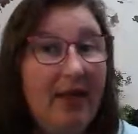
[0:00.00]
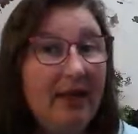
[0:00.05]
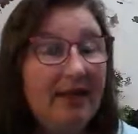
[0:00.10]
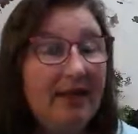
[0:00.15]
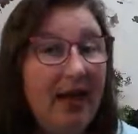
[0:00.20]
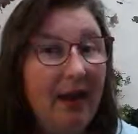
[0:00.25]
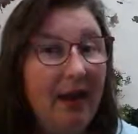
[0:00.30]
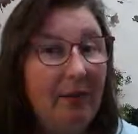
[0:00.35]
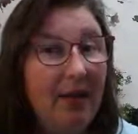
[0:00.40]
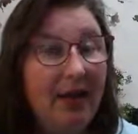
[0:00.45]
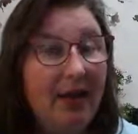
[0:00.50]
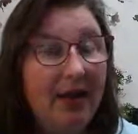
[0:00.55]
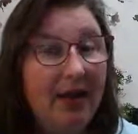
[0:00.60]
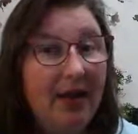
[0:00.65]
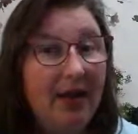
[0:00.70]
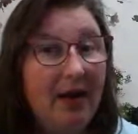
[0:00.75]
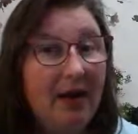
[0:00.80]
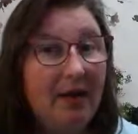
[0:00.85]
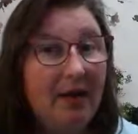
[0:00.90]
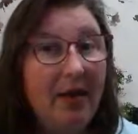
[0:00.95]
that's happy to
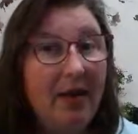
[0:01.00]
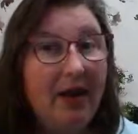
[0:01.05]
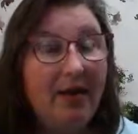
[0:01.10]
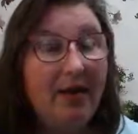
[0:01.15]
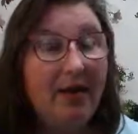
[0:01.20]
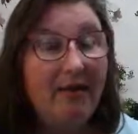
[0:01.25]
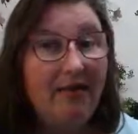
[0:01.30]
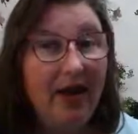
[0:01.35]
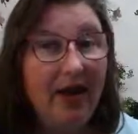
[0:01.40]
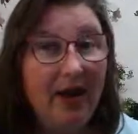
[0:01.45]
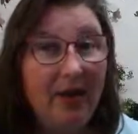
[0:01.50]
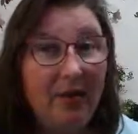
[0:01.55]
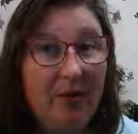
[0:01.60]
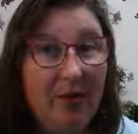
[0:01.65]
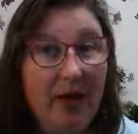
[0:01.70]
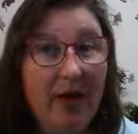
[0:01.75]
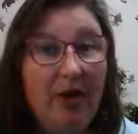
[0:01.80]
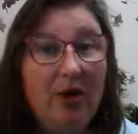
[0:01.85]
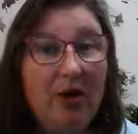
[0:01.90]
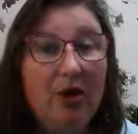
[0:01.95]
come and
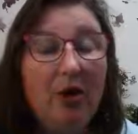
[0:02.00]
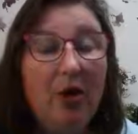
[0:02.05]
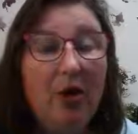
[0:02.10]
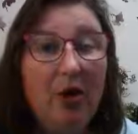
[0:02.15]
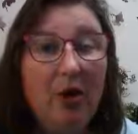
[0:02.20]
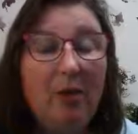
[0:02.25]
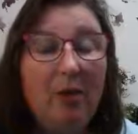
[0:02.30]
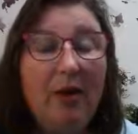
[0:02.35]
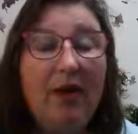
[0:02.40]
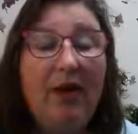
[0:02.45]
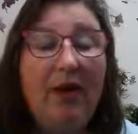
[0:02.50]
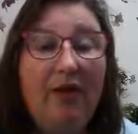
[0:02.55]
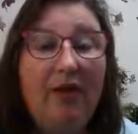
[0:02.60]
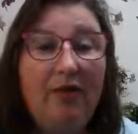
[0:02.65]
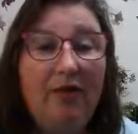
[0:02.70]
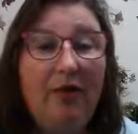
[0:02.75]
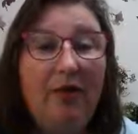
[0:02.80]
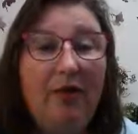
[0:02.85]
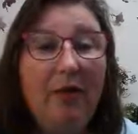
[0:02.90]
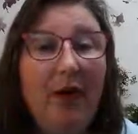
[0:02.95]
evaluate your home
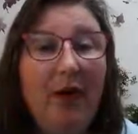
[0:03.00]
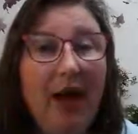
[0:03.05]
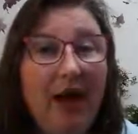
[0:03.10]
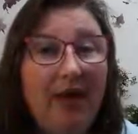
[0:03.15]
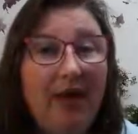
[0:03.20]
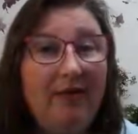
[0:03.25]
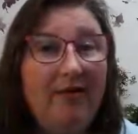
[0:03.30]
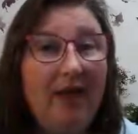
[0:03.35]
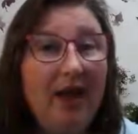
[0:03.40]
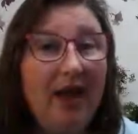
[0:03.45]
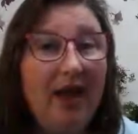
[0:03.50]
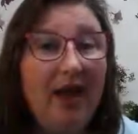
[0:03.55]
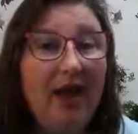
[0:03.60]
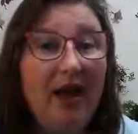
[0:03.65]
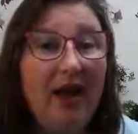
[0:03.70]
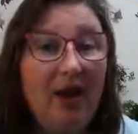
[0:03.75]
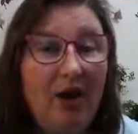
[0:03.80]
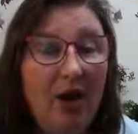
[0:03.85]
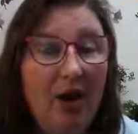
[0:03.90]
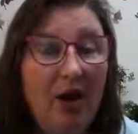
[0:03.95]
if you have
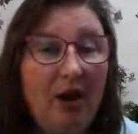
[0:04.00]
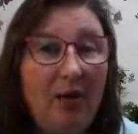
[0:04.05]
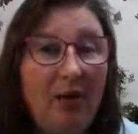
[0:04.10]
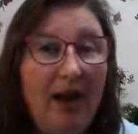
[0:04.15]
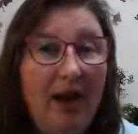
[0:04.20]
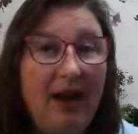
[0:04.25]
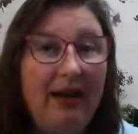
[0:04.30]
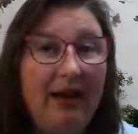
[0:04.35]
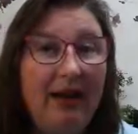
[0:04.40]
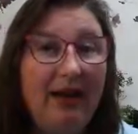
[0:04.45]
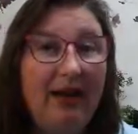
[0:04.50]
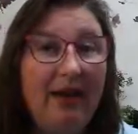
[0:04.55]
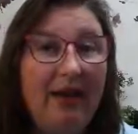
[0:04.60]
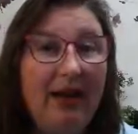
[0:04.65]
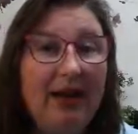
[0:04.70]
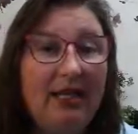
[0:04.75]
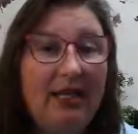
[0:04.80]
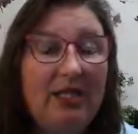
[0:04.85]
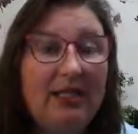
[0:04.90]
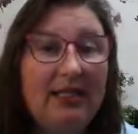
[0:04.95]
an automatic
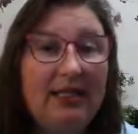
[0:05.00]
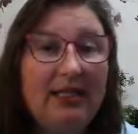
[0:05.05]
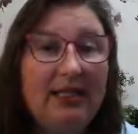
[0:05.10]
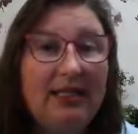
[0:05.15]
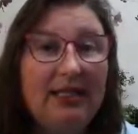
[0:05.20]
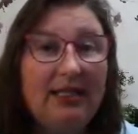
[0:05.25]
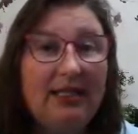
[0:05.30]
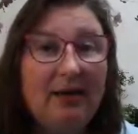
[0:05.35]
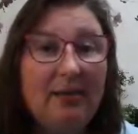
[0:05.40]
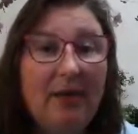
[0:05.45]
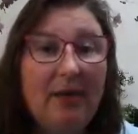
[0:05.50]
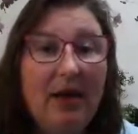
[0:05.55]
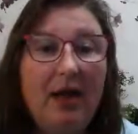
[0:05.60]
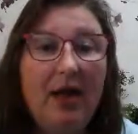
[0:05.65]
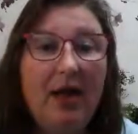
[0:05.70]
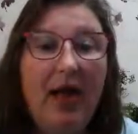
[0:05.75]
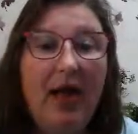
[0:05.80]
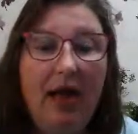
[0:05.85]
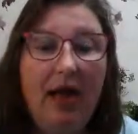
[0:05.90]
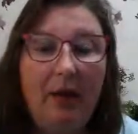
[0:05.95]
irrigation system,
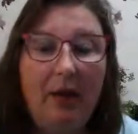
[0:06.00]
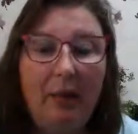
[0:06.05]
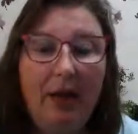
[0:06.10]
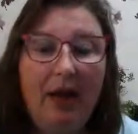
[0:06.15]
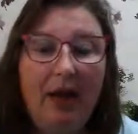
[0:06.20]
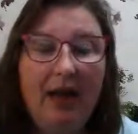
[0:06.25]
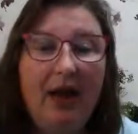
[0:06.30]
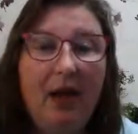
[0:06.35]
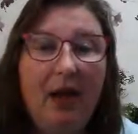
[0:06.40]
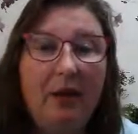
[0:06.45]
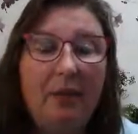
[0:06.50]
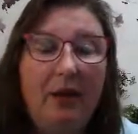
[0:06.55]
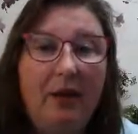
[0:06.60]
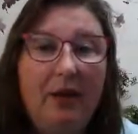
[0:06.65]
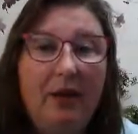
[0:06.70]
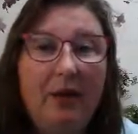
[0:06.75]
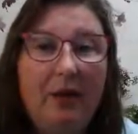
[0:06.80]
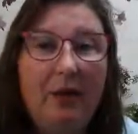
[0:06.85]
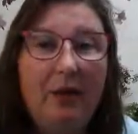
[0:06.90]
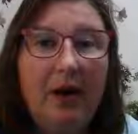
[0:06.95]
and we can help
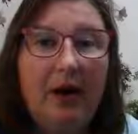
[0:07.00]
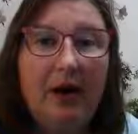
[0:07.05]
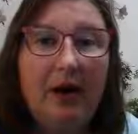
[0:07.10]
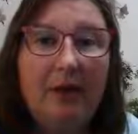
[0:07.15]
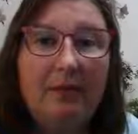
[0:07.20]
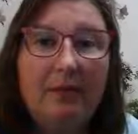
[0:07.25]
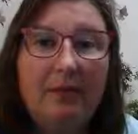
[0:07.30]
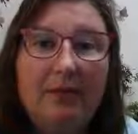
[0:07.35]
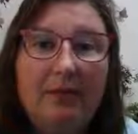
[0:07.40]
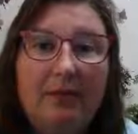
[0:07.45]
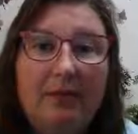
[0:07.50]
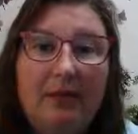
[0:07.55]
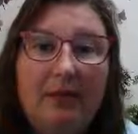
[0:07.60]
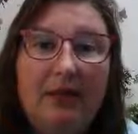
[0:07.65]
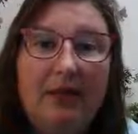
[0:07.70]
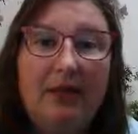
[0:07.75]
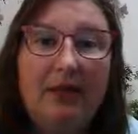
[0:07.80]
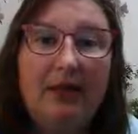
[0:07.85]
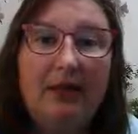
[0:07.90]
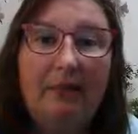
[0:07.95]
you
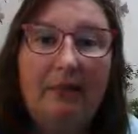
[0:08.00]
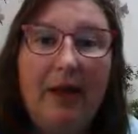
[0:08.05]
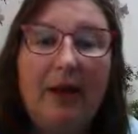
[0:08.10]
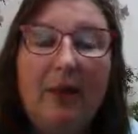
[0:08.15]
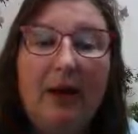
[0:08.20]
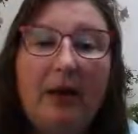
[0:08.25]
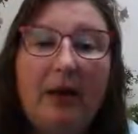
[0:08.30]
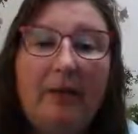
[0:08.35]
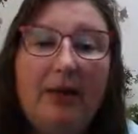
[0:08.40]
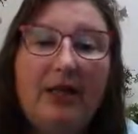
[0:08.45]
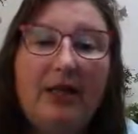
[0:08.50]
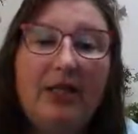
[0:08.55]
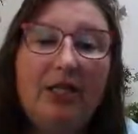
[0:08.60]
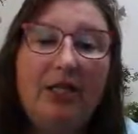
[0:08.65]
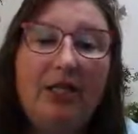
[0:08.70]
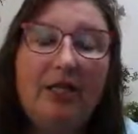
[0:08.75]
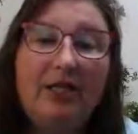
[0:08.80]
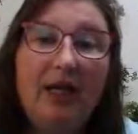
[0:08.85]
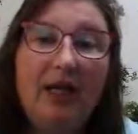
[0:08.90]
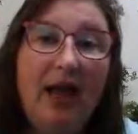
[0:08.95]
make
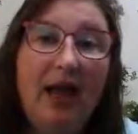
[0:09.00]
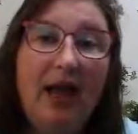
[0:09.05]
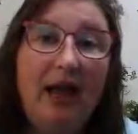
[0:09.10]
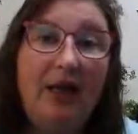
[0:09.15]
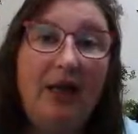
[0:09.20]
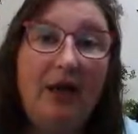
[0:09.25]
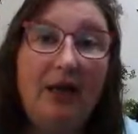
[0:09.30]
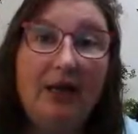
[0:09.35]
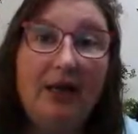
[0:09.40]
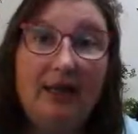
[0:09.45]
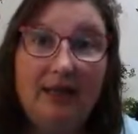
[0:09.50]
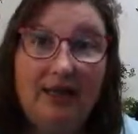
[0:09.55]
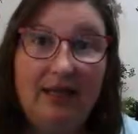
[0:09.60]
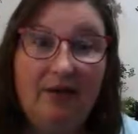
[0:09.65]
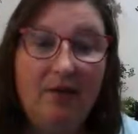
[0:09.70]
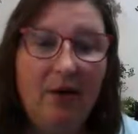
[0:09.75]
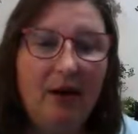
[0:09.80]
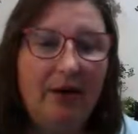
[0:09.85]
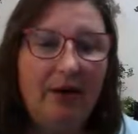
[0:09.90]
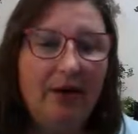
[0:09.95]
recommendations on how you can
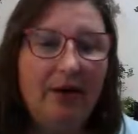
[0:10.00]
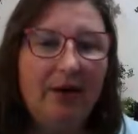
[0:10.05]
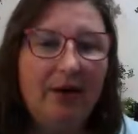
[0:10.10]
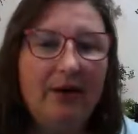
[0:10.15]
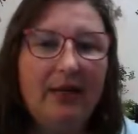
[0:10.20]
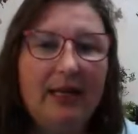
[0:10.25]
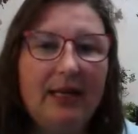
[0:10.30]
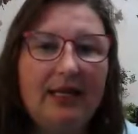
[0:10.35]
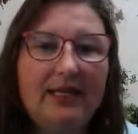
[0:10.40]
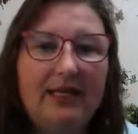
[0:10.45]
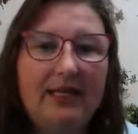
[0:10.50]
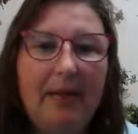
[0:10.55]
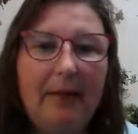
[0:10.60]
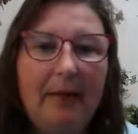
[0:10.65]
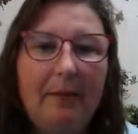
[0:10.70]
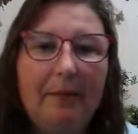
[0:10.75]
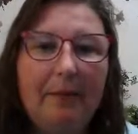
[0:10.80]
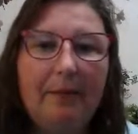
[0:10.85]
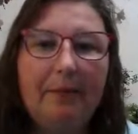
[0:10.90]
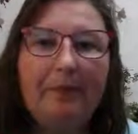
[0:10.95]
save water in your
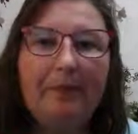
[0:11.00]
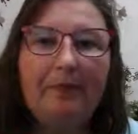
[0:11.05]
landscape.